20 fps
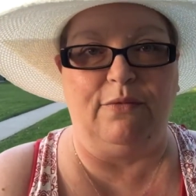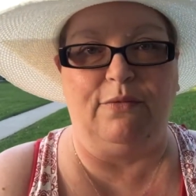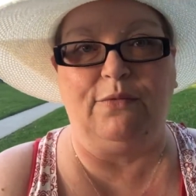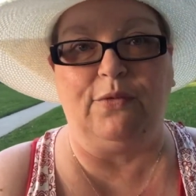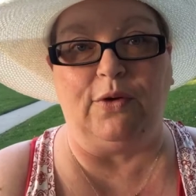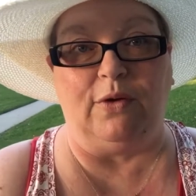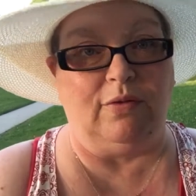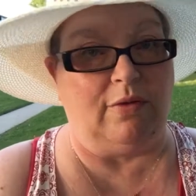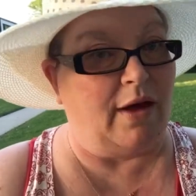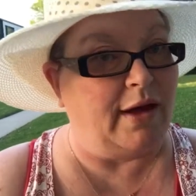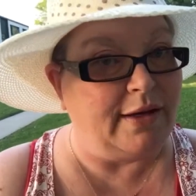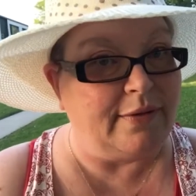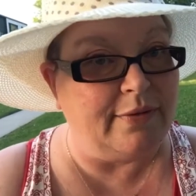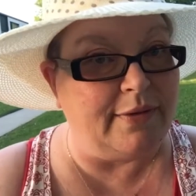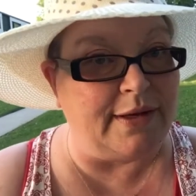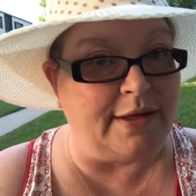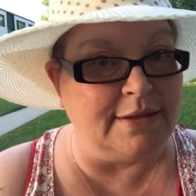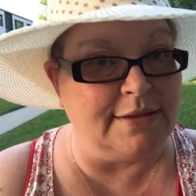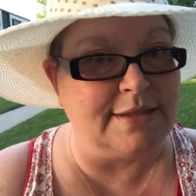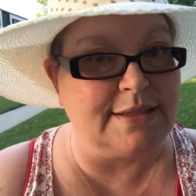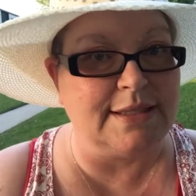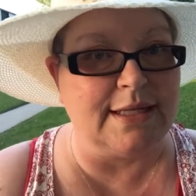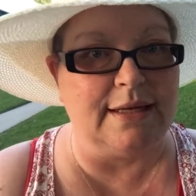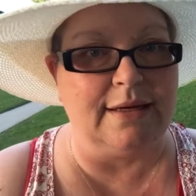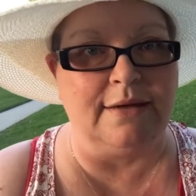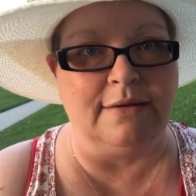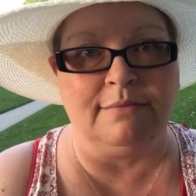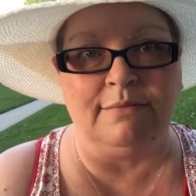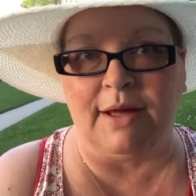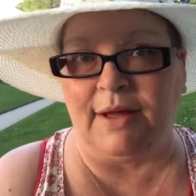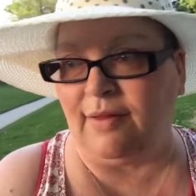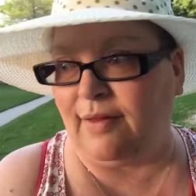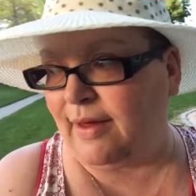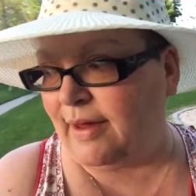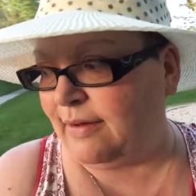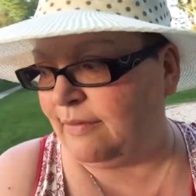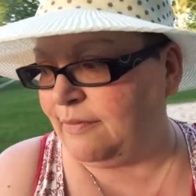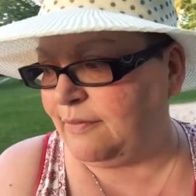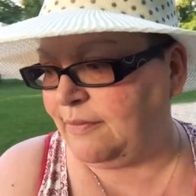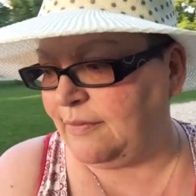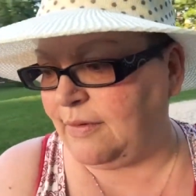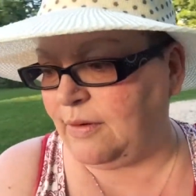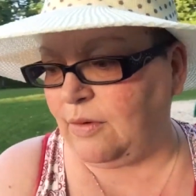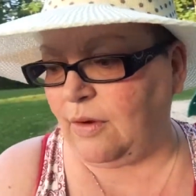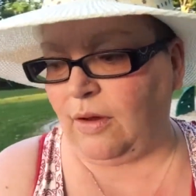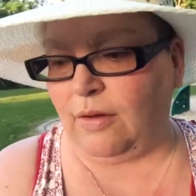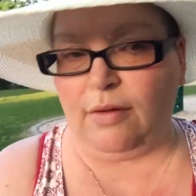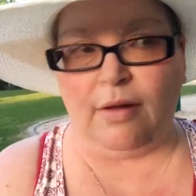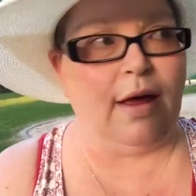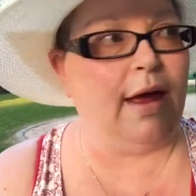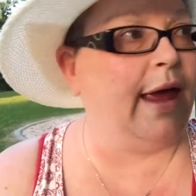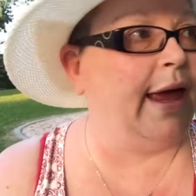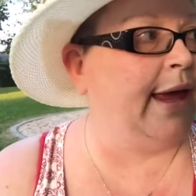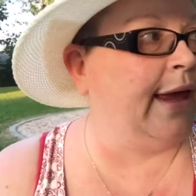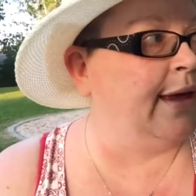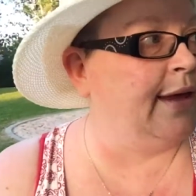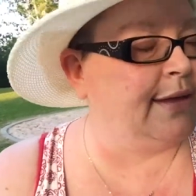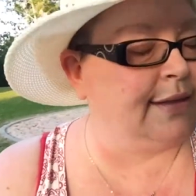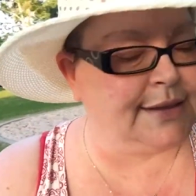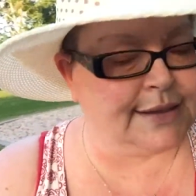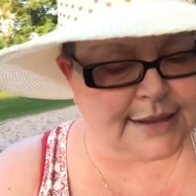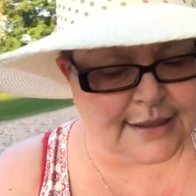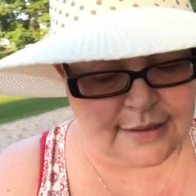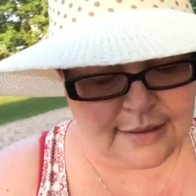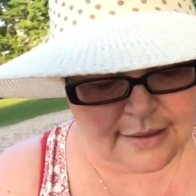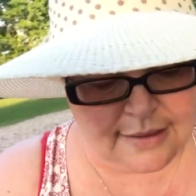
for a lot of things in my life, and